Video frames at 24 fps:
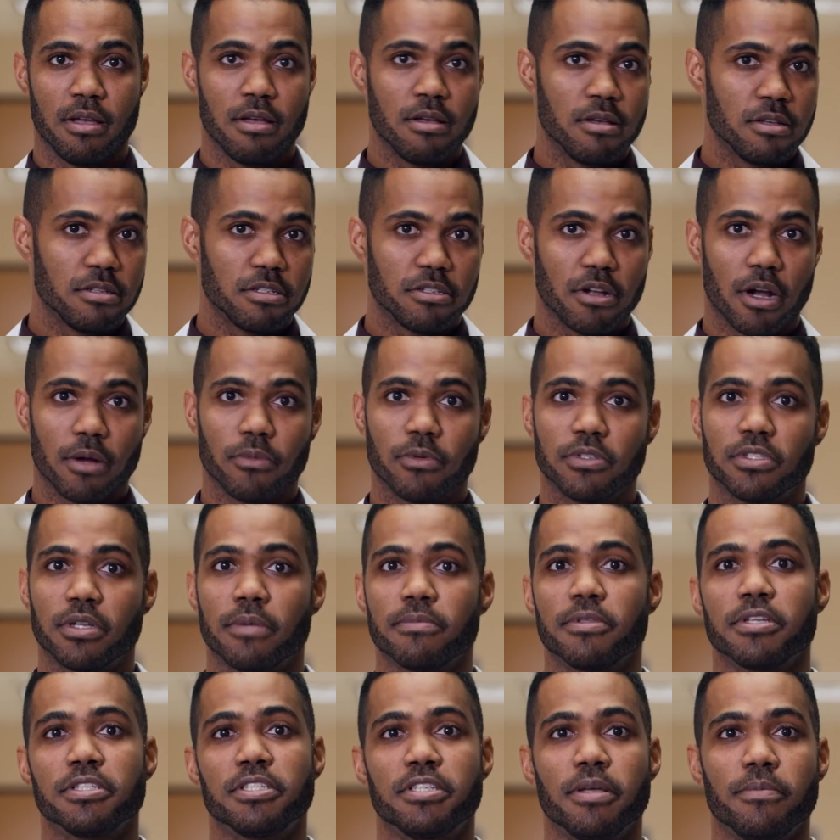Start with
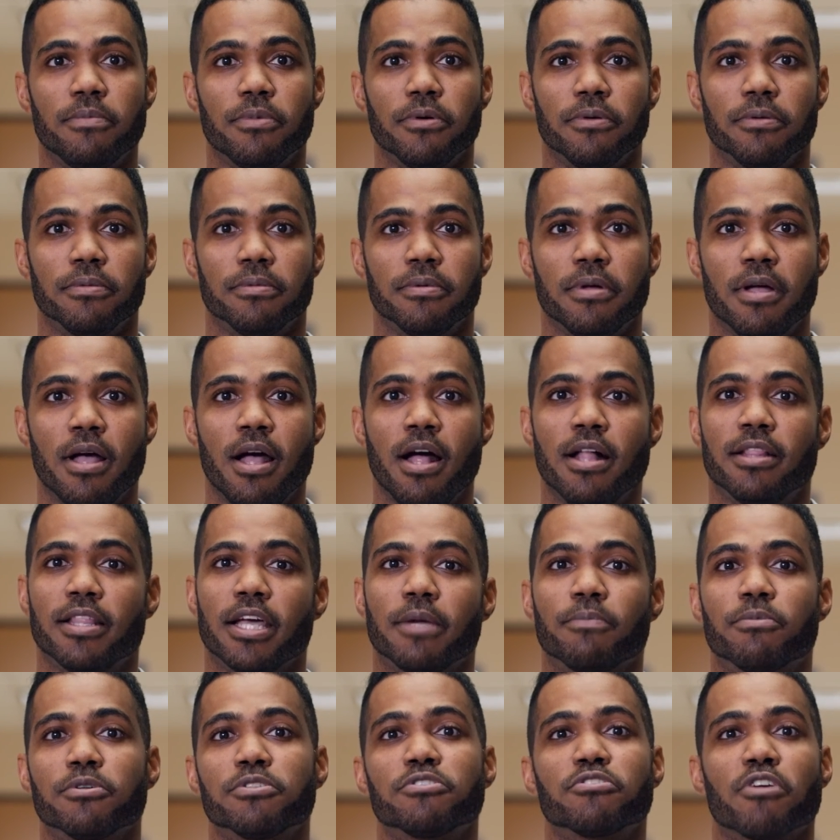something simple,
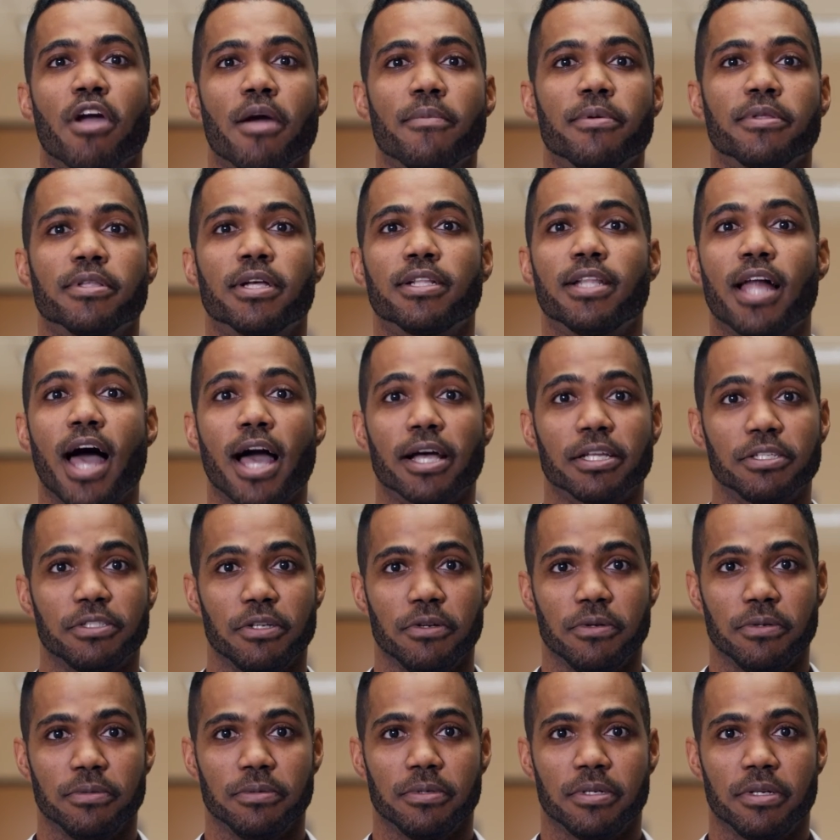like prescribing
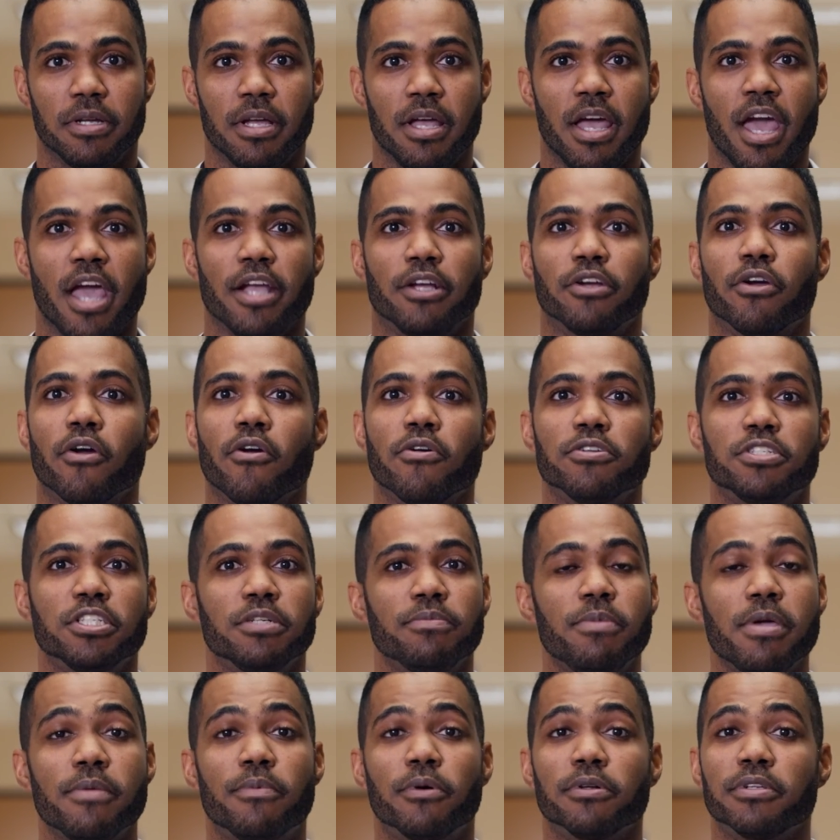naloxone,
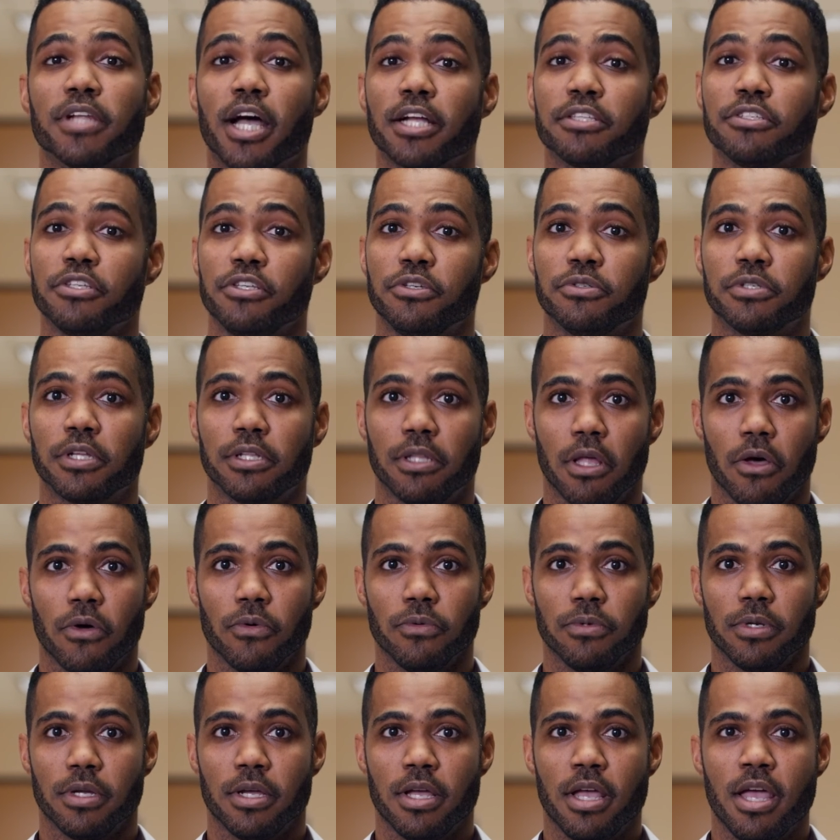encouraging people not to use
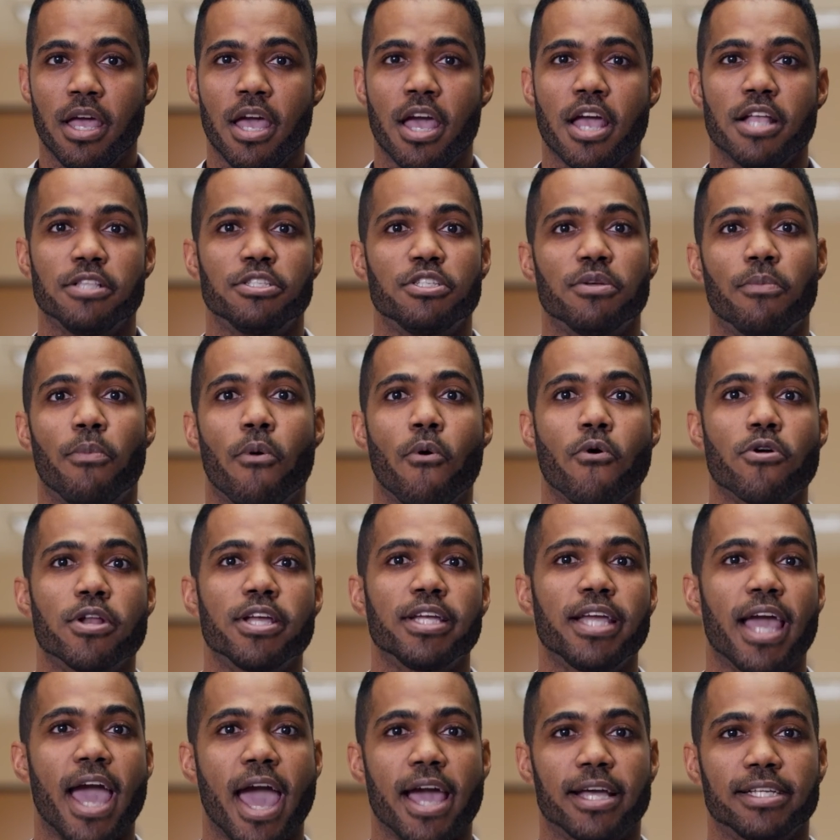alone, and
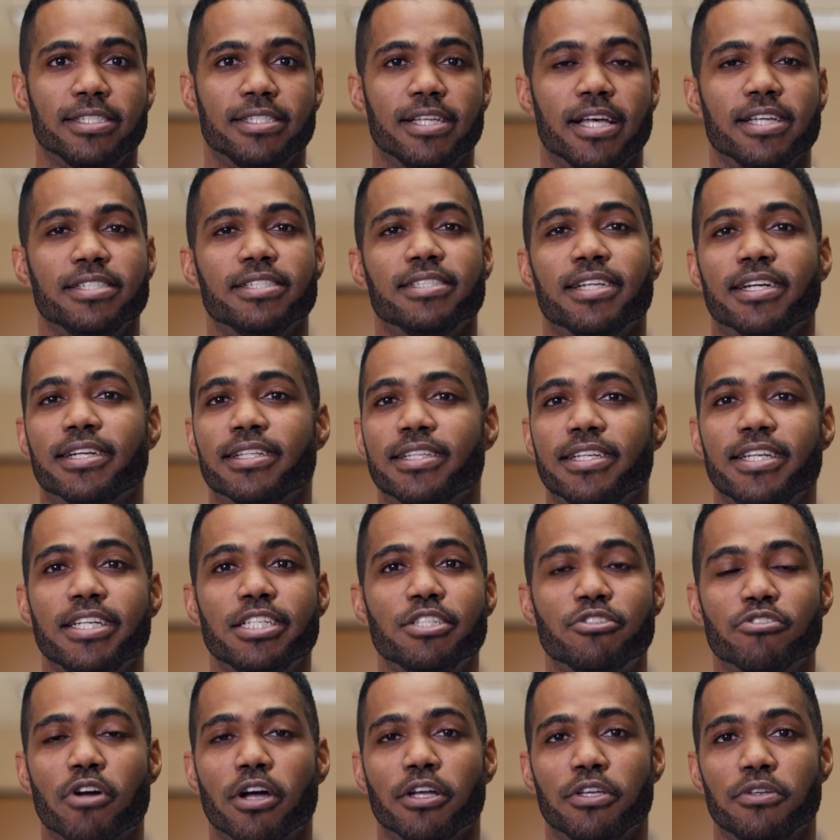supporting access to
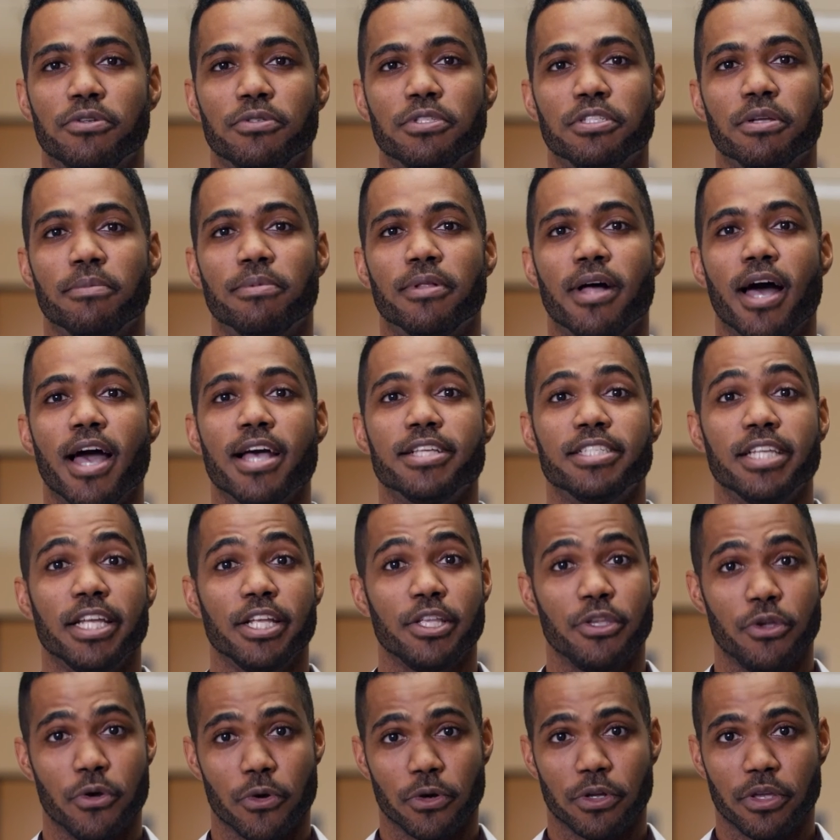clean drug use supplies
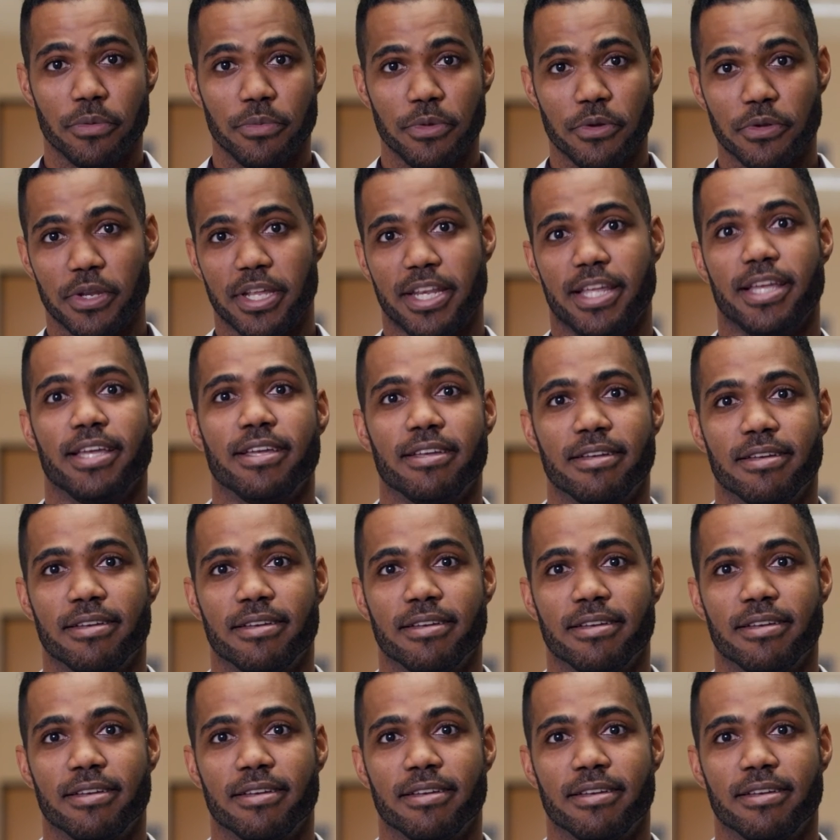in your community.